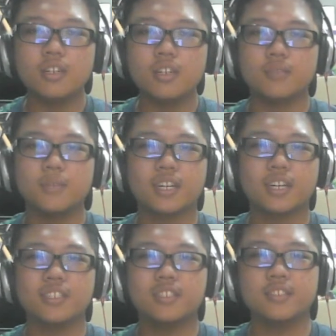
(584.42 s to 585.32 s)
oh my
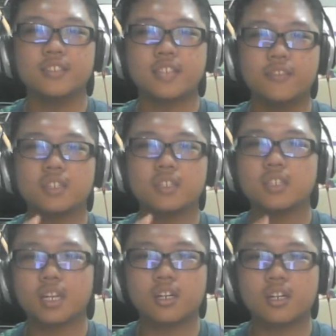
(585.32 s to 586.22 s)
god, he's
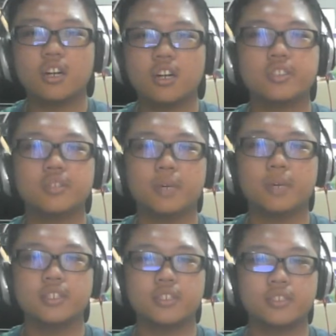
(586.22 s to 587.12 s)
having like haunts
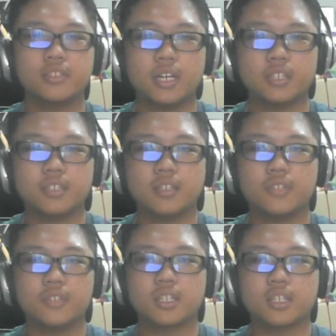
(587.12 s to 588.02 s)
about his past and
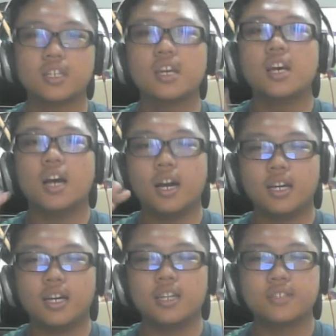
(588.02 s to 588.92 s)
everything.
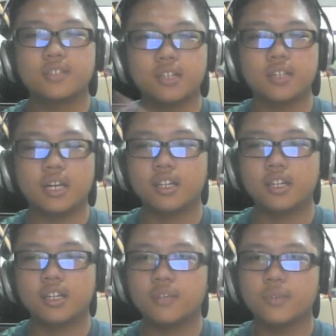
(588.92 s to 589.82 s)
I
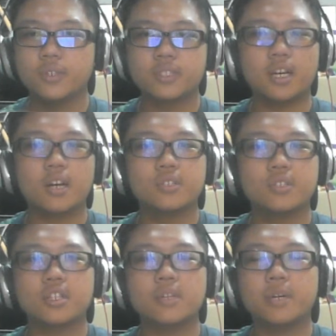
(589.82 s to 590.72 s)
was
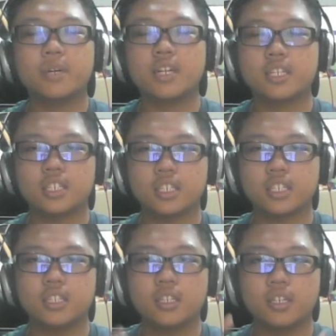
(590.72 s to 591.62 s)
talking about
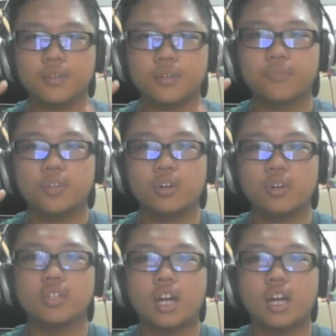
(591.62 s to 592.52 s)
actually the
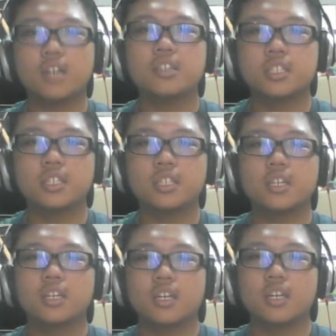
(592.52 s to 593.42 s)
whole art
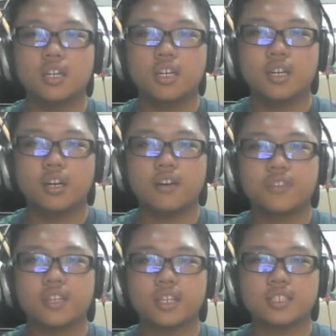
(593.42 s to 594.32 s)

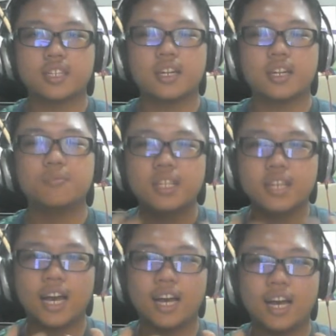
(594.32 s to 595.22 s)
of things, and I'm
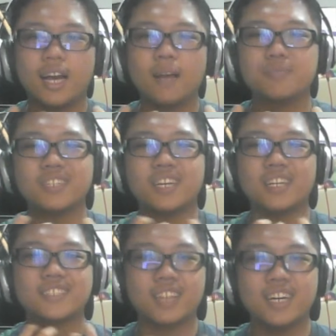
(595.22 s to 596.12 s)
really happy
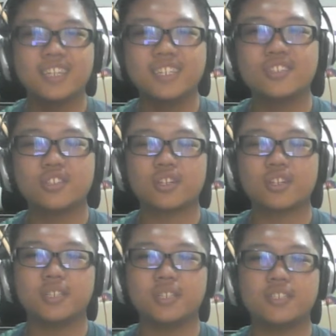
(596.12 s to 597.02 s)
and excited to talk
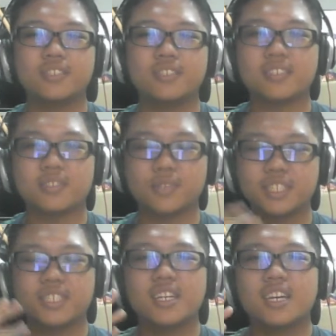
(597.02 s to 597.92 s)
about these things, because